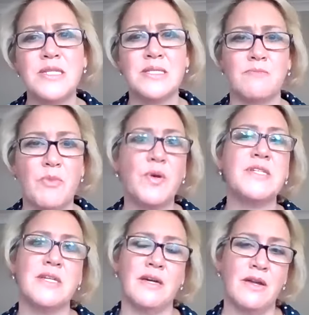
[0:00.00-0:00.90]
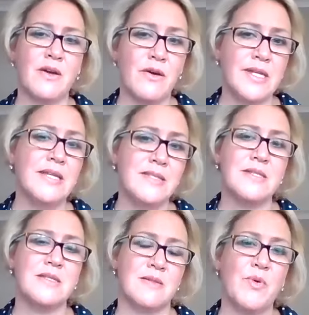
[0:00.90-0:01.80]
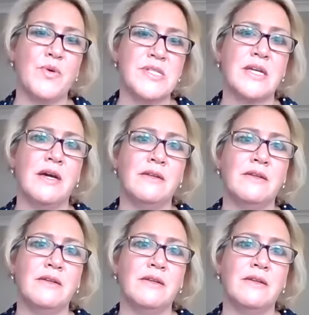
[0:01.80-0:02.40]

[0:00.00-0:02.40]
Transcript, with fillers: disappointing and i go it is disappointing